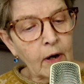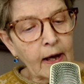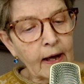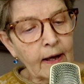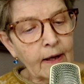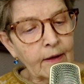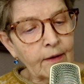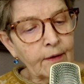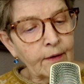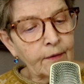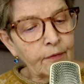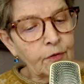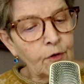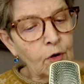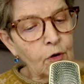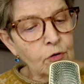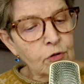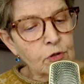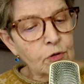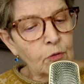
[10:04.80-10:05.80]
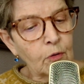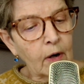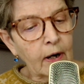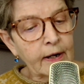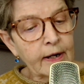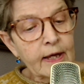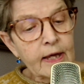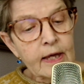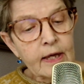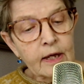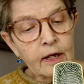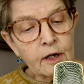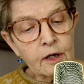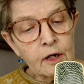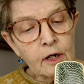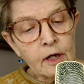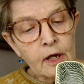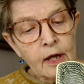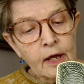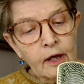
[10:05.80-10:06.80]
those who are
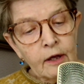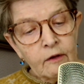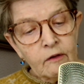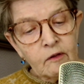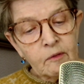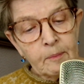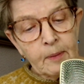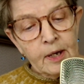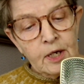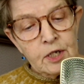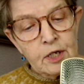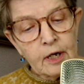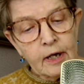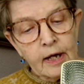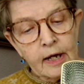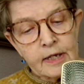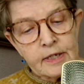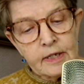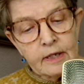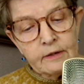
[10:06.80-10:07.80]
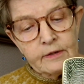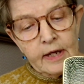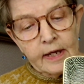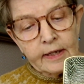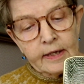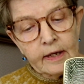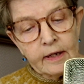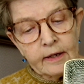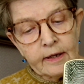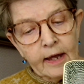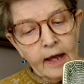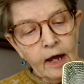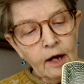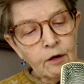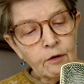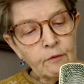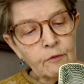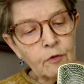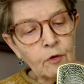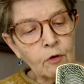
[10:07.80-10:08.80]
here specialize in taking
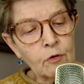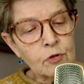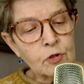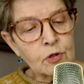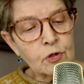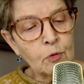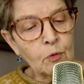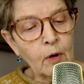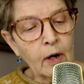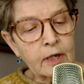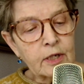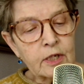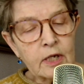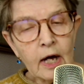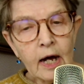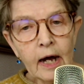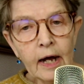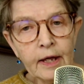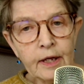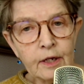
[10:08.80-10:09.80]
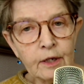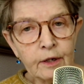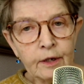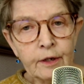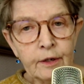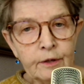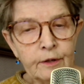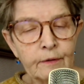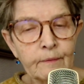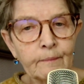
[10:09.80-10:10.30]
care of those who are tired,